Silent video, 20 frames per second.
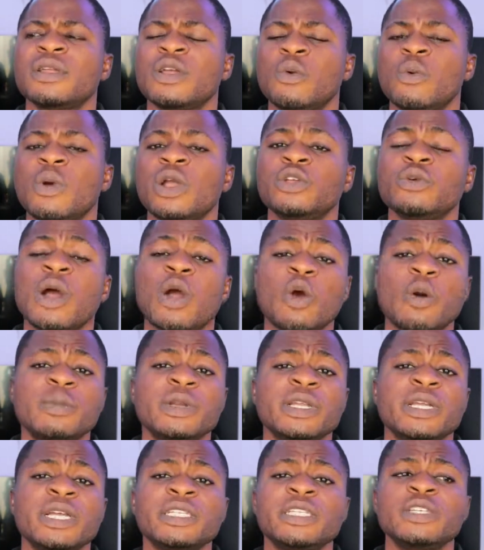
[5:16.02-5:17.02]
when you are
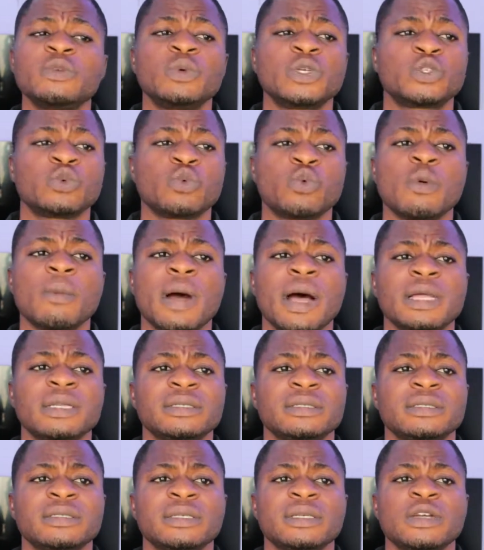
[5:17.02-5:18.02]
communicating with
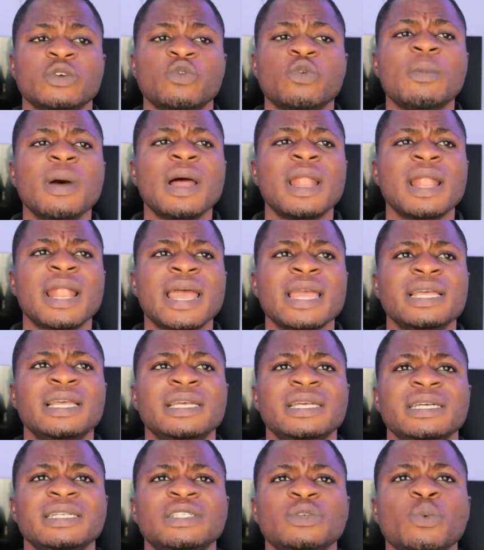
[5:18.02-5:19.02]
woman like
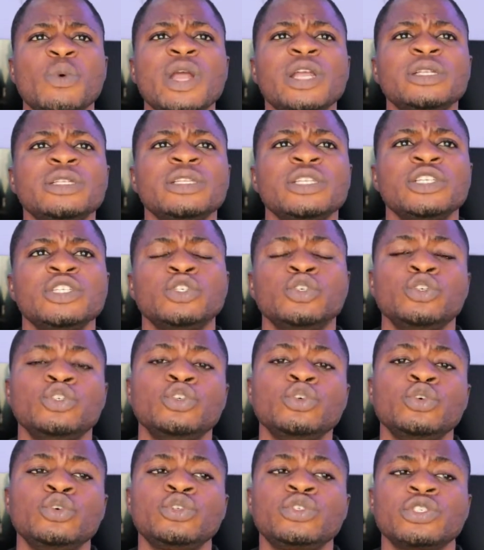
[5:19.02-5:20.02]
it when you
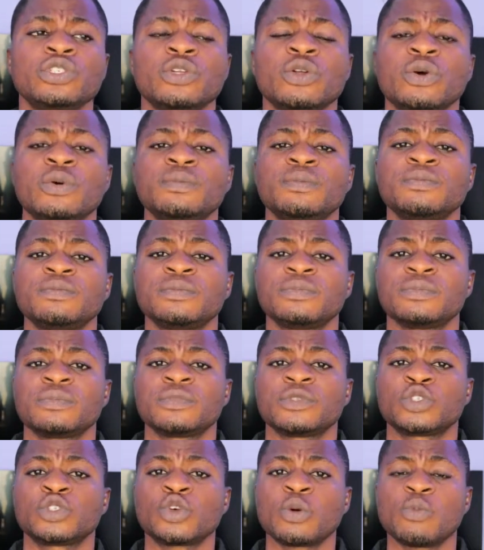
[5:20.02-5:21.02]
use
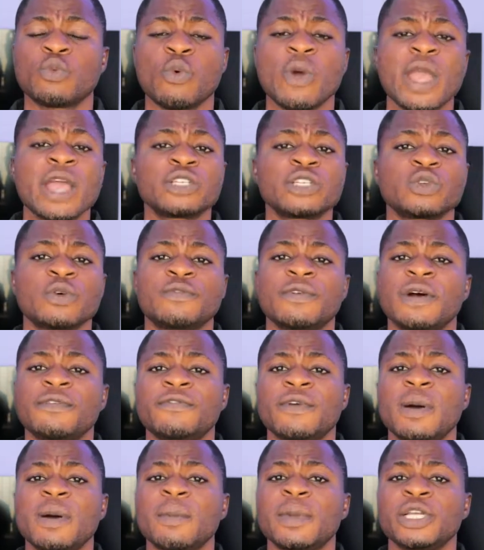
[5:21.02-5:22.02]
some words of
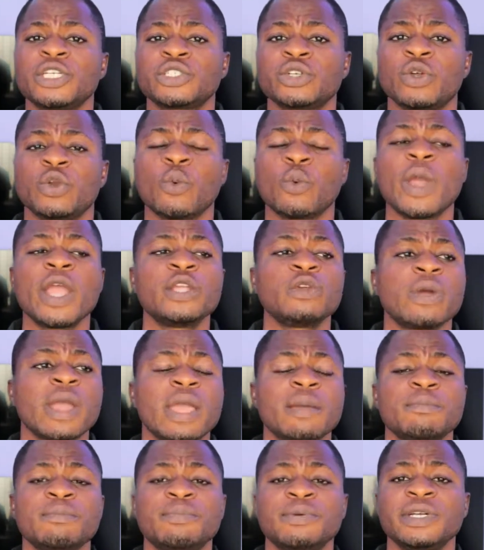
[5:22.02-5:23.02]
affirmation, when you
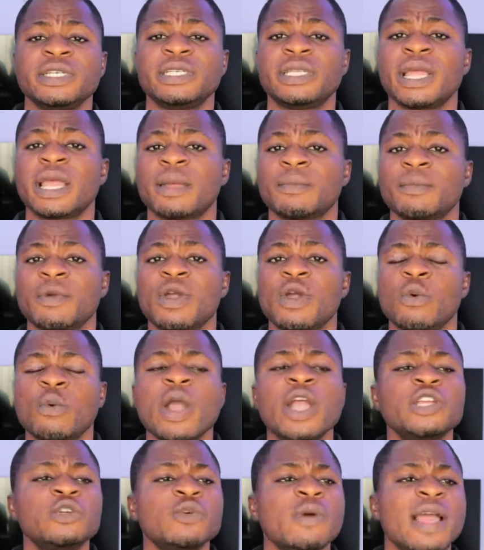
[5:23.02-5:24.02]
embrace them,
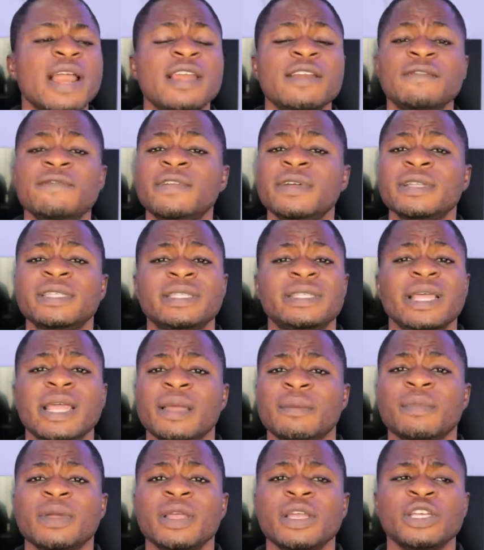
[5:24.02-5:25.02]
when you elevate
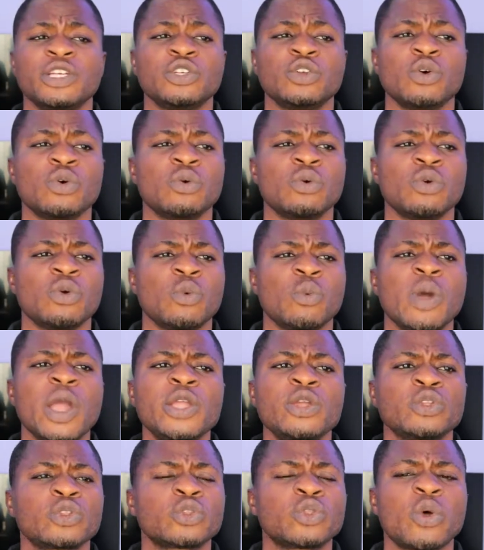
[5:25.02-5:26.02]
them,
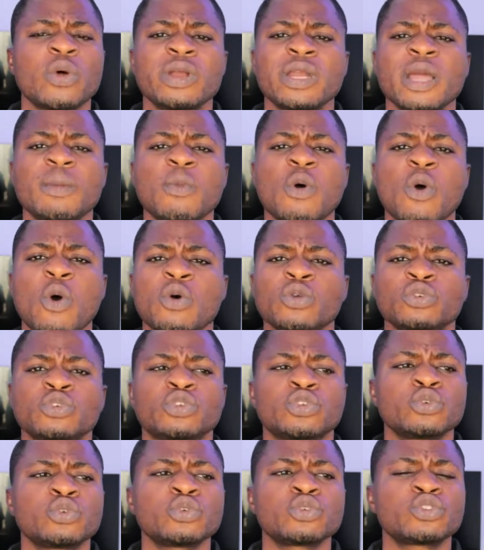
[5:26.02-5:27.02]
when you turn them on
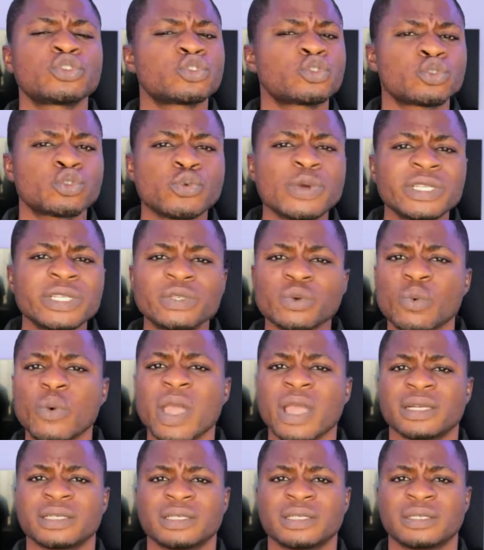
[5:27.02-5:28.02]
through sweet
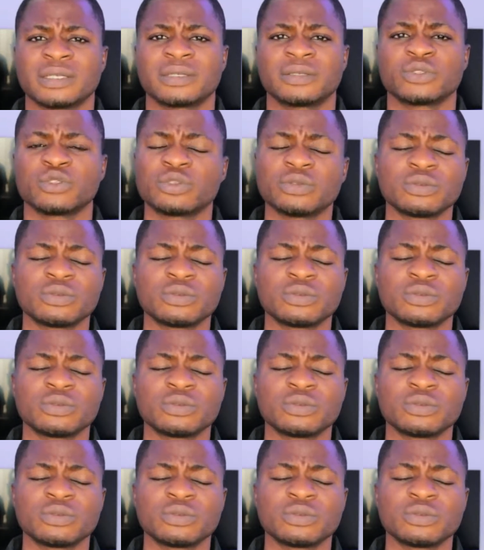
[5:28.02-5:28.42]
words,